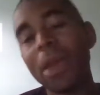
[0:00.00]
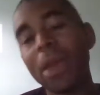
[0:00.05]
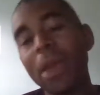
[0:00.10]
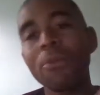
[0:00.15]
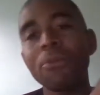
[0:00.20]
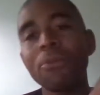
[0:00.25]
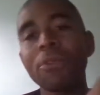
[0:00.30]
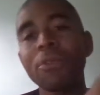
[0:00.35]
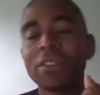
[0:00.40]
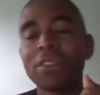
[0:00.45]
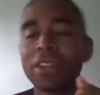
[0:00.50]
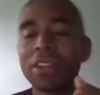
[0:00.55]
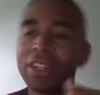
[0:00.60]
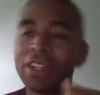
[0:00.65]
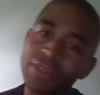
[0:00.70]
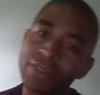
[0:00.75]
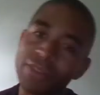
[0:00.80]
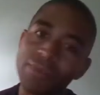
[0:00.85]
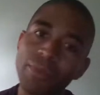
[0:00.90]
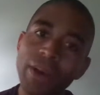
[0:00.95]
and when it's going to
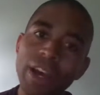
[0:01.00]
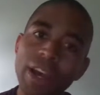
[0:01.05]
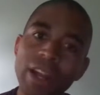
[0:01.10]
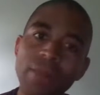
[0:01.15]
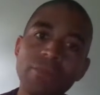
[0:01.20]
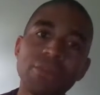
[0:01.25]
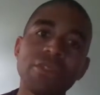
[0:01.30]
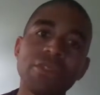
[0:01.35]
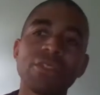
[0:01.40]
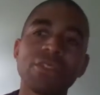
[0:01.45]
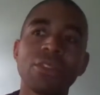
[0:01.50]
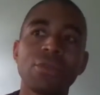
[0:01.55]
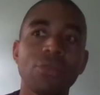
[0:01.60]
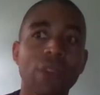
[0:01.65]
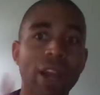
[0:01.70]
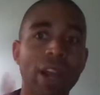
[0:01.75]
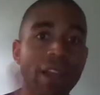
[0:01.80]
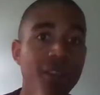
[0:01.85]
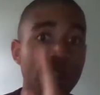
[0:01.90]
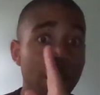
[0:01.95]
hit its bottom, when it's going to
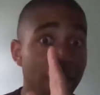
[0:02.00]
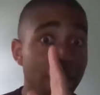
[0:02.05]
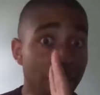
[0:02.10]
rise.